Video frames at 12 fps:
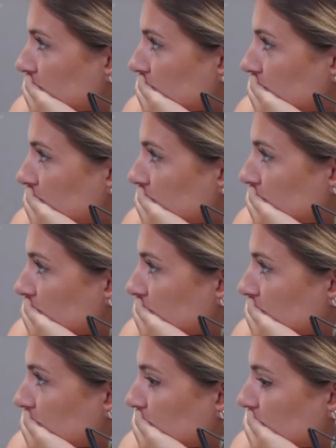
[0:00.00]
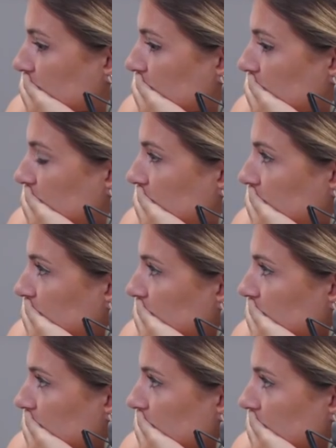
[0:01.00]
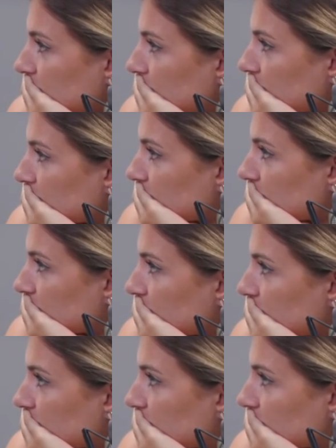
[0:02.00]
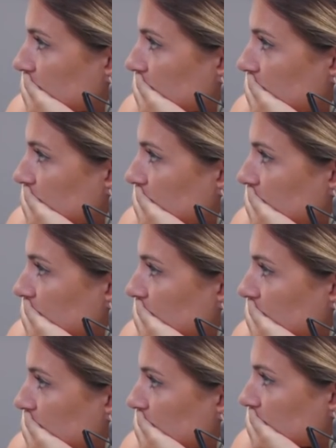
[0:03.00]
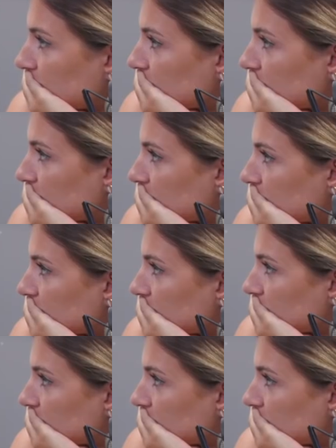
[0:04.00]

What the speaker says: (silent)